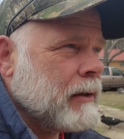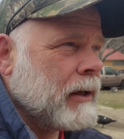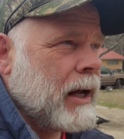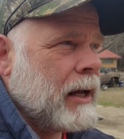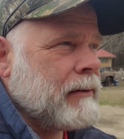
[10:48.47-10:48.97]

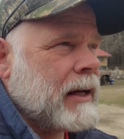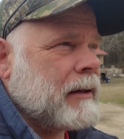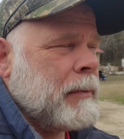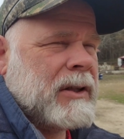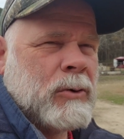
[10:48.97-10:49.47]
and that
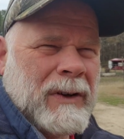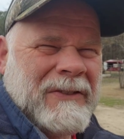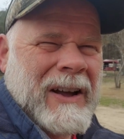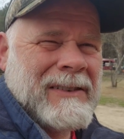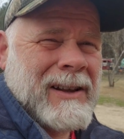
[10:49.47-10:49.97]
could be
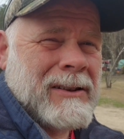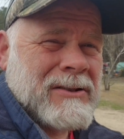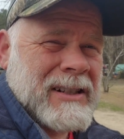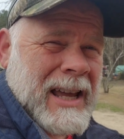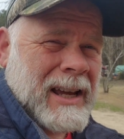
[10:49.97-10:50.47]

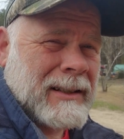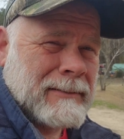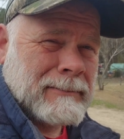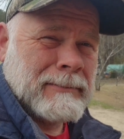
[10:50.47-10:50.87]
$25 an egg.